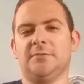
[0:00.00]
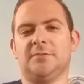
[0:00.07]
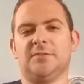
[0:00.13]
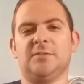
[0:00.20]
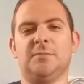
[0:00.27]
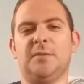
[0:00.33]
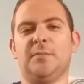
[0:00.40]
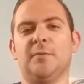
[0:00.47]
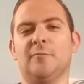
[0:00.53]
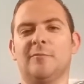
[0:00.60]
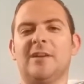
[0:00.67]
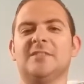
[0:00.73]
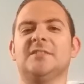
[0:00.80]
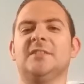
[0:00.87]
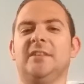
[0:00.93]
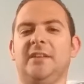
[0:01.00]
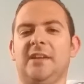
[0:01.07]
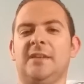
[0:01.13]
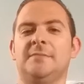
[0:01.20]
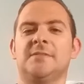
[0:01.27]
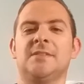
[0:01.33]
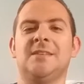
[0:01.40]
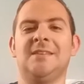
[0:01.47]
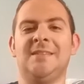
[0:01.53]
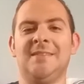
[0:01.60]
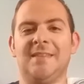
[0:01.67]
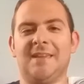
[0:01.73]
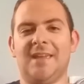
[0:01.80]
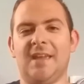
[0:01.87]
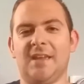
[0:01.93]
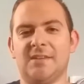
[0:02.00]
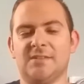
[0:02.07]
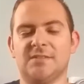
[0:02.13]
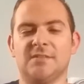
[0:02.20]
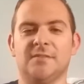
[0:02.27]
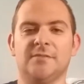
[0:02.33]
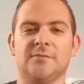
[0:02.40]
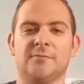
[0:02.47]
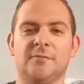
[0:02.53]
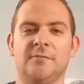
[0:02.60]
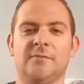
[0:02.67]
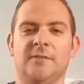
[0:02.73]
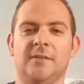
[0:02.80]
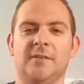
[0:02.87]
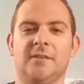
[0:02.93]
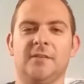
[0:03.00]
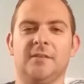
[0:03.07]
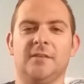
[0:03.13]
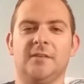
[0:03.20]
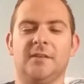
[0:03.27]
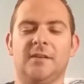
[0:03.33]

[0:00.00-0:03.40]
So somebody put wrestling games in the case of Street Fighter,